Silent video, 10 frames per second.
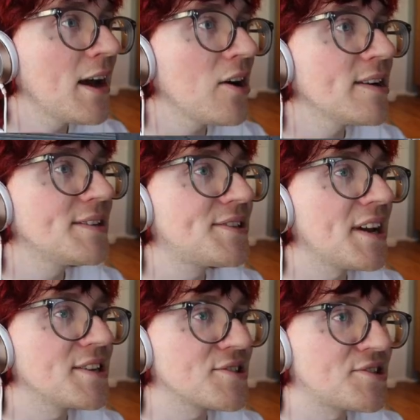All right,
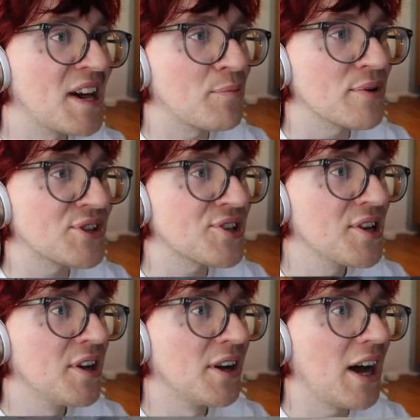Denis and Temperance.
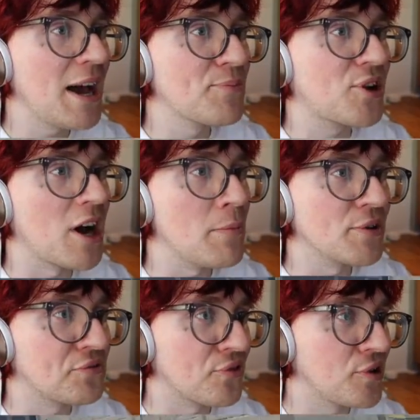I'm
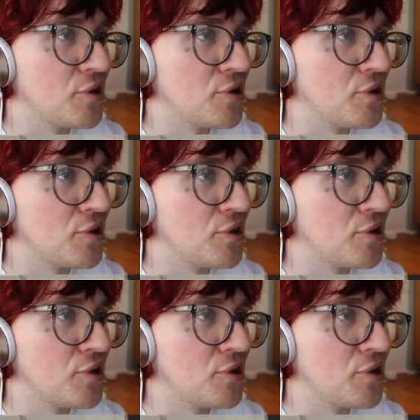coming for